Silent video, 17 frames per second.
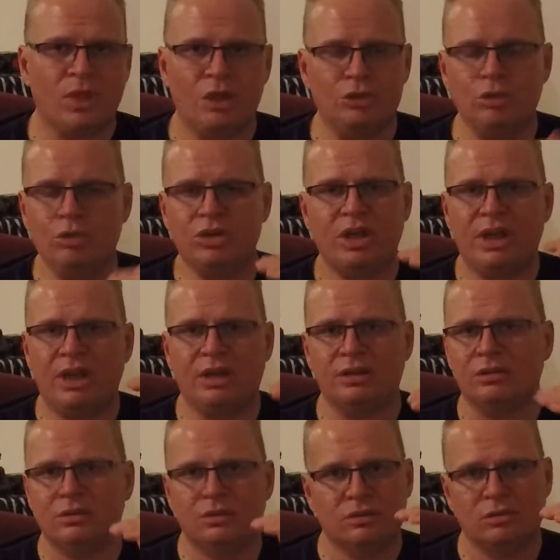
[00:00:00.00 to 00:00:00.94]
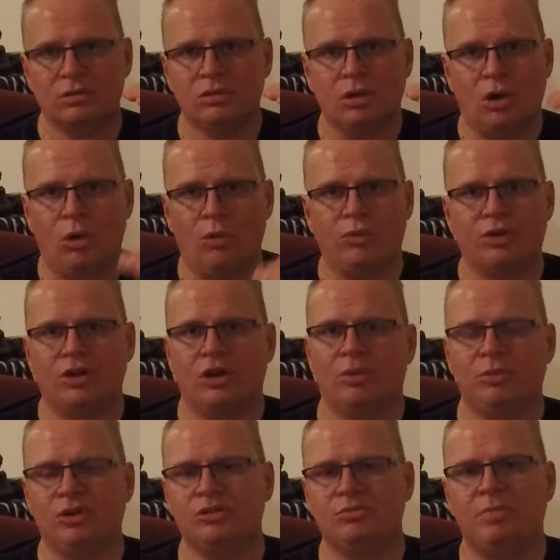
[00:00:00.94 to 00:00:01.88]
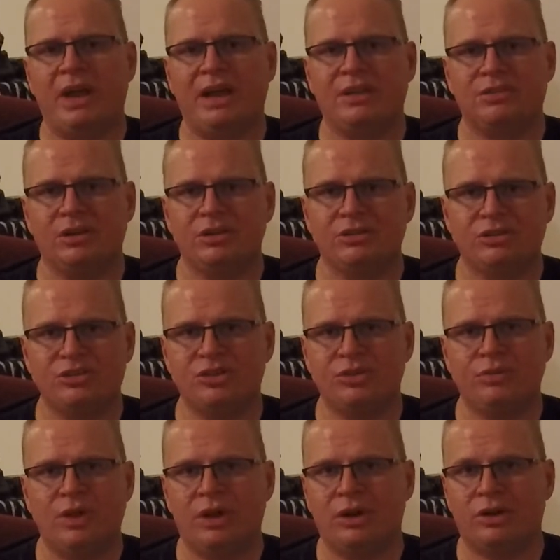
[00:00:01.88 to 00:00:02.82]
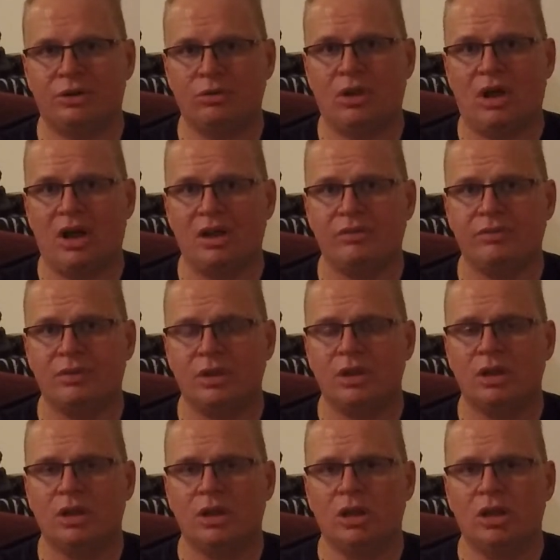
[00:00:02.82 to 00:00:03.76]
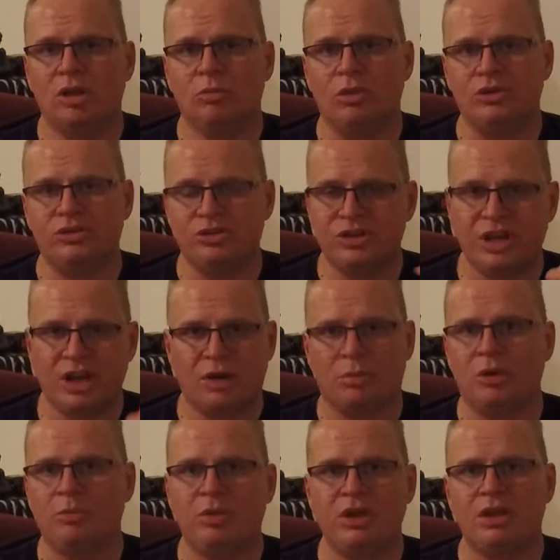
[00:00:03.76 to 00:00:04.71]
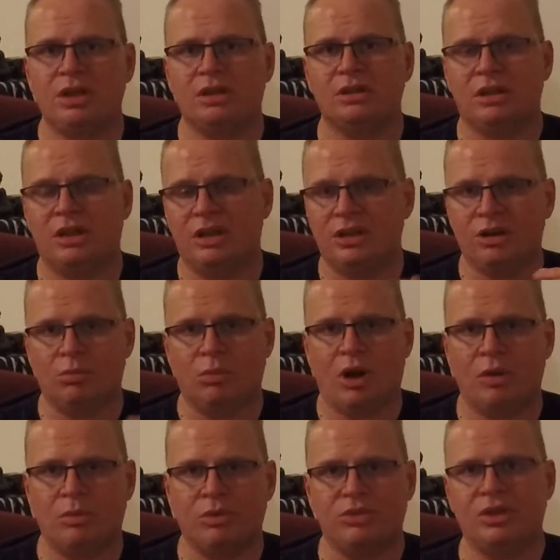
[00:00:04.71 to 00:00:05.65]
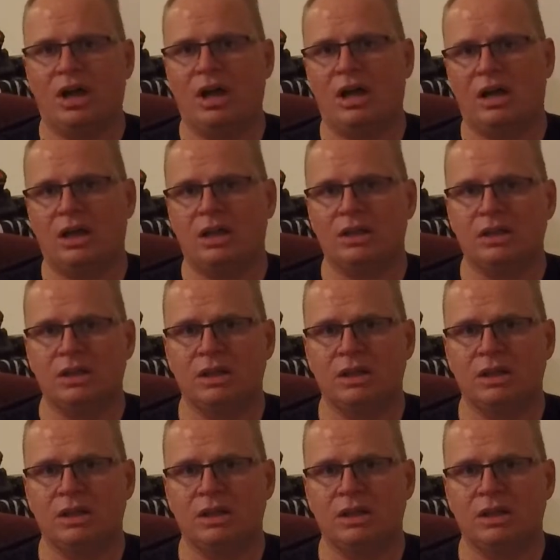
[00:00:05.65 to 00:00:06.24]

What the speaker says: you can't overcome those bad things that you've done in your life, but you can repent and get right with God,